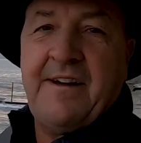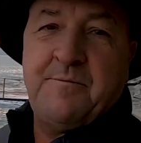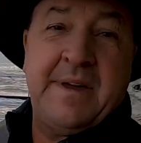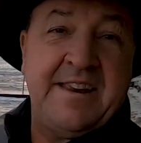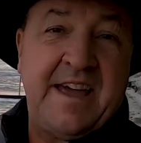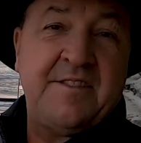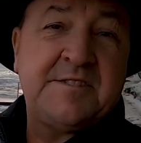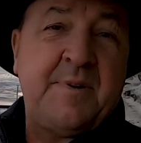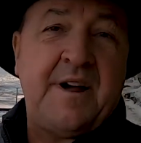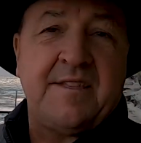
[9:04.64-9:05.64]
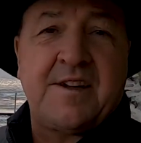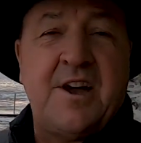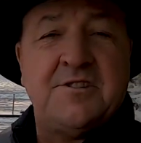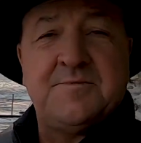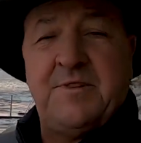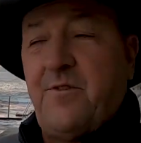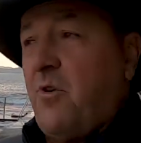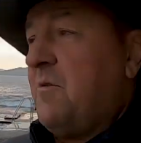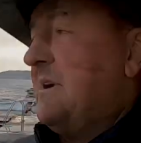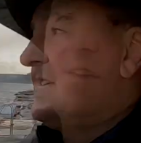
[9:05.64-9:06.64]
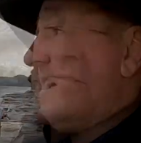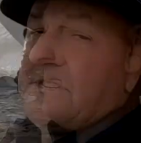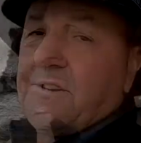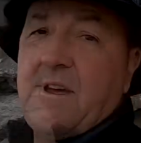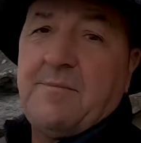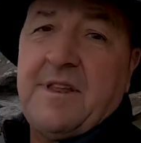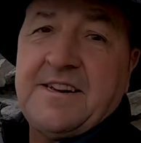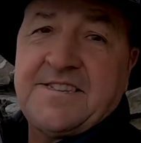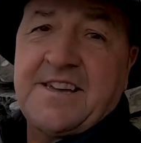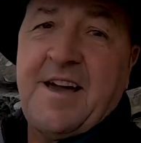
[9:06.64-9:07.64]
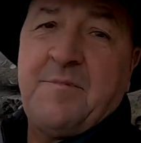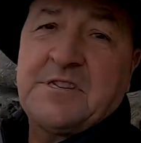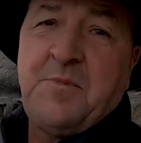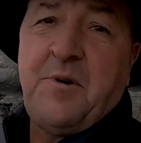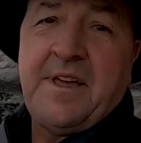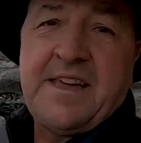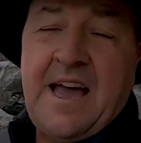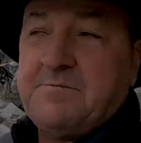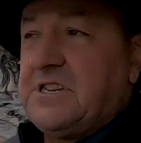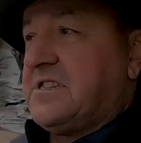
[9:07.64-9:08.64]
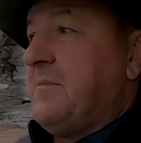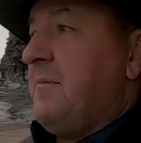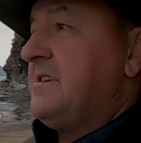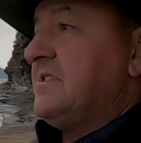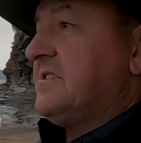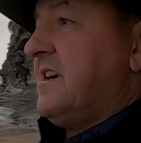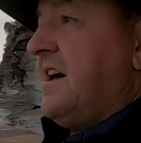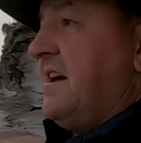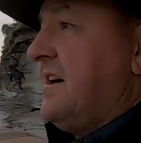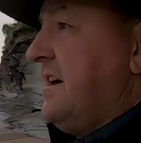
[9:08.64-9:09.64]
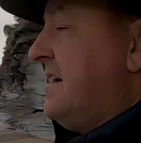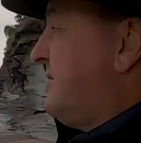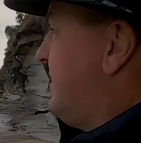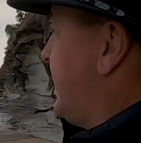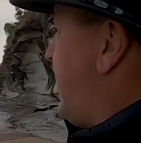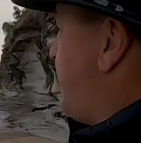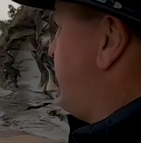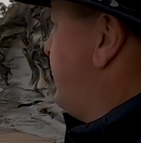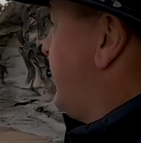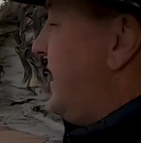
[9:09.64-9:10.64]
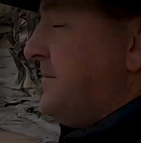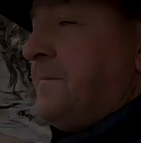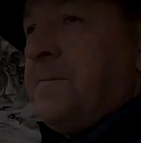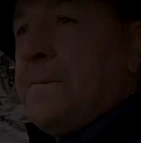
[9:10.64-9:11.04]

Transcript: haven't been down this part of the coast before, but it was a great place to come this morning and capture some images, so really happy with that.